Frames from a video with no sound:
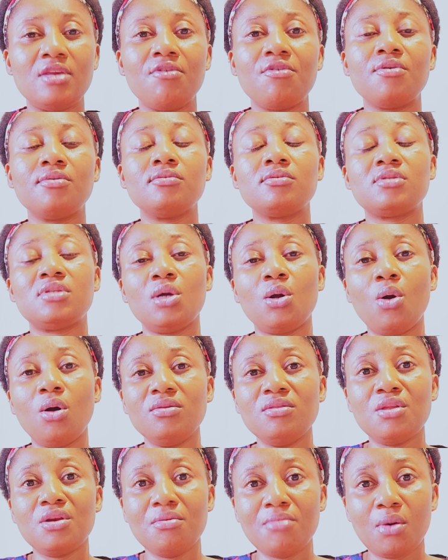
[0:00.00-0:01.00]

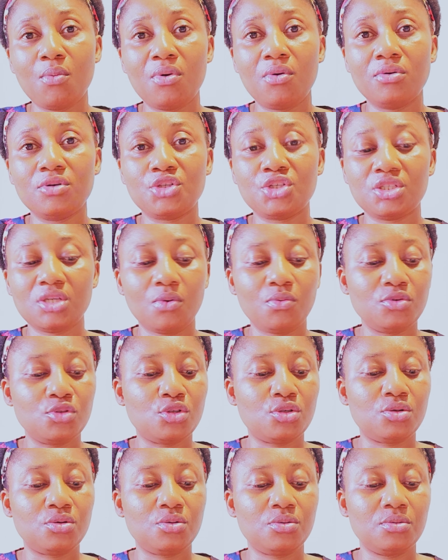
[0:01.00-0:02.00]
second dream I want to share
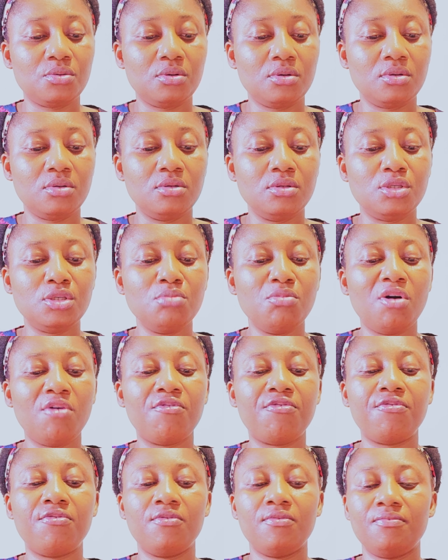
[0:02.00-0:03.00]
with you, dream
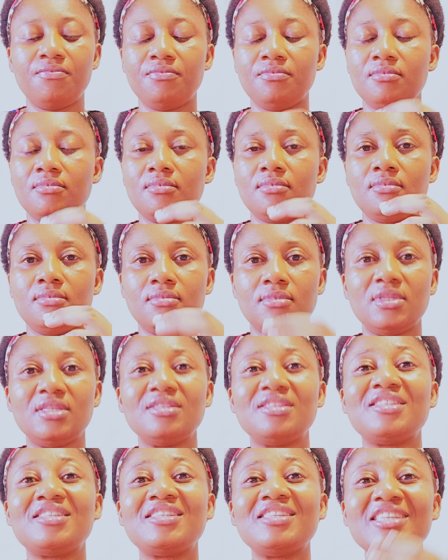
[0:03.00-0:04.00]
of
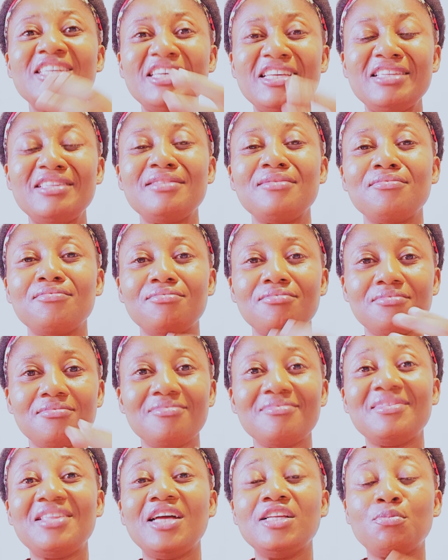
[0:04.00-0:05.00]
seeing
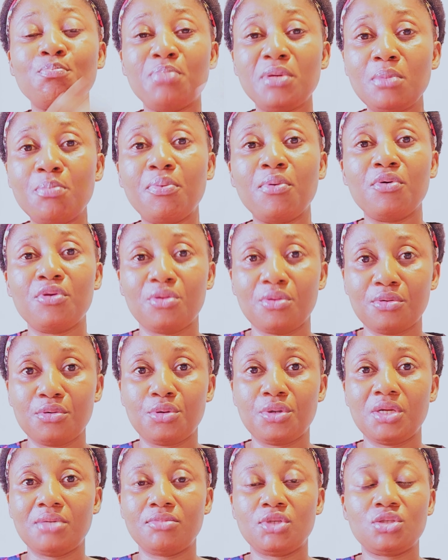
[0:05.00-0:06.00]
dead people in your
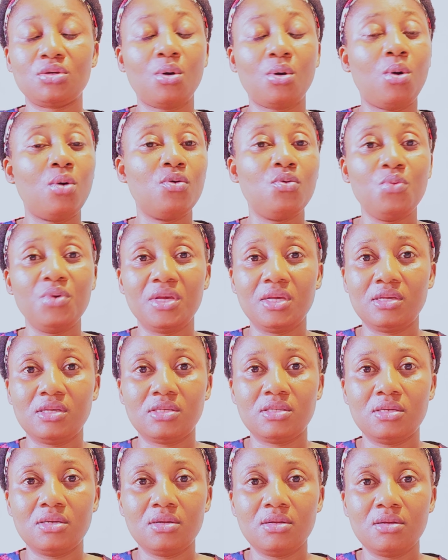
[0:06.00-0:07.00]
dreams. Always,
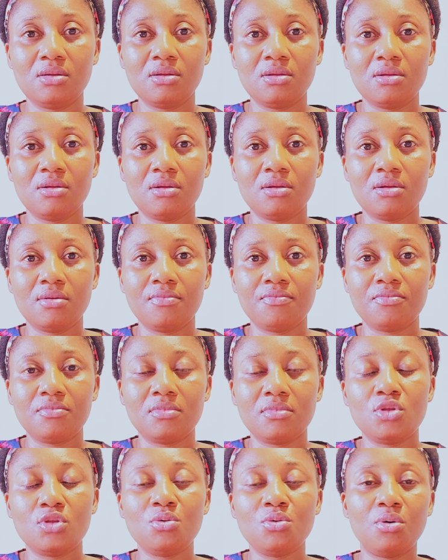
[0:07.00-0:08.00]

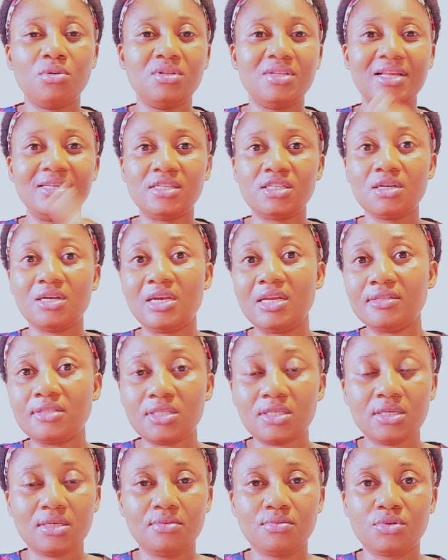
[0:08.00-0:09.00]
your dead
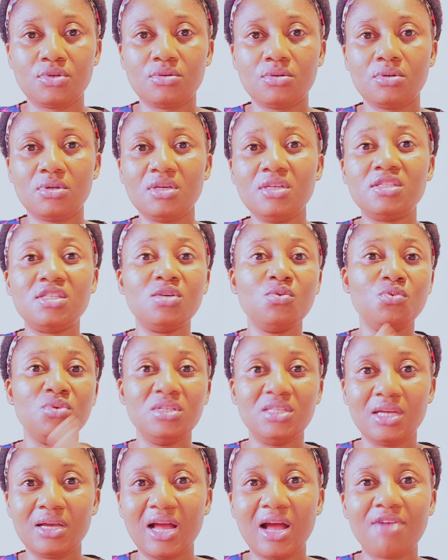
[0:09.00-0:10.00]
relatives, eating with
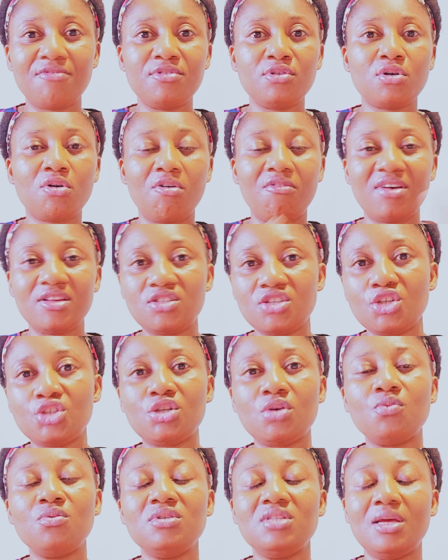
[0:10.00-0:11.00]
them, having
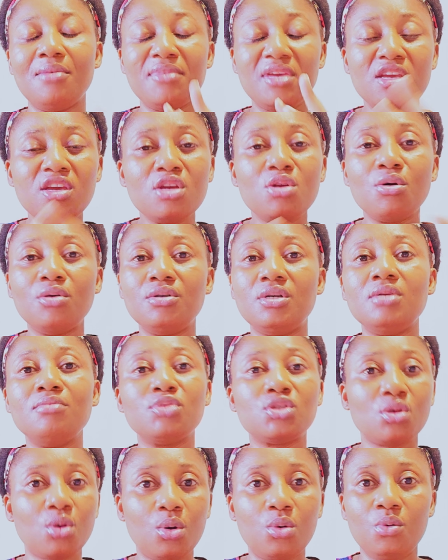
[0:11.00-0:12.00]
conversation with them in your
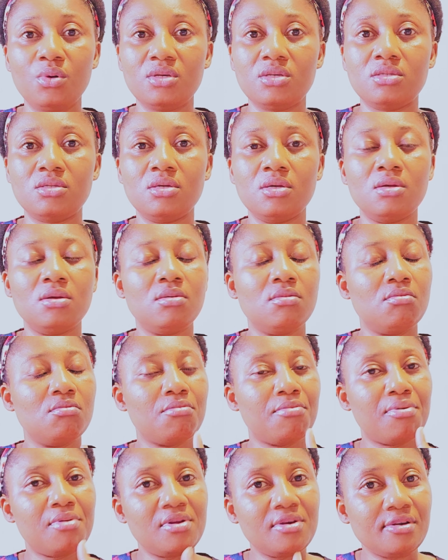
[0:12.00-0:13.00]
dreams. Always,
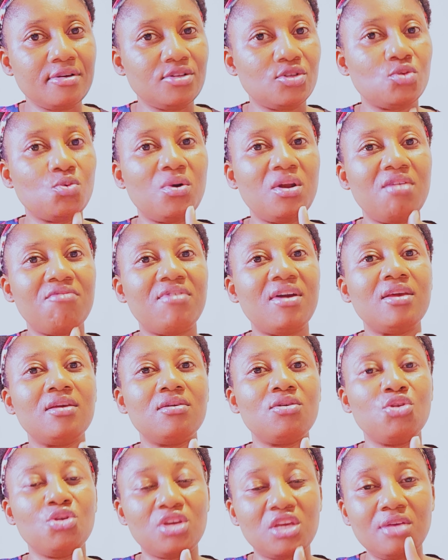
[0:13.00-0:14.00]
please, whenever you
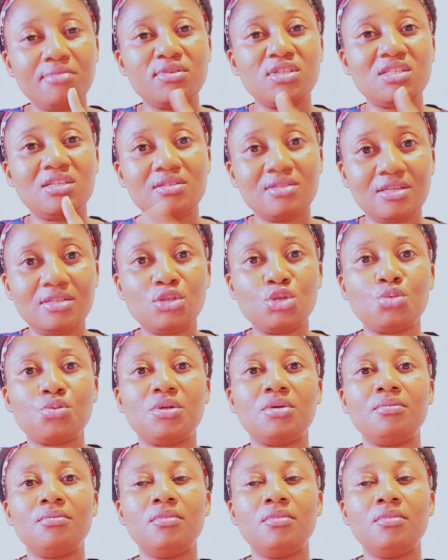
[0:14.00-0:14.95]
keep seeing this dream,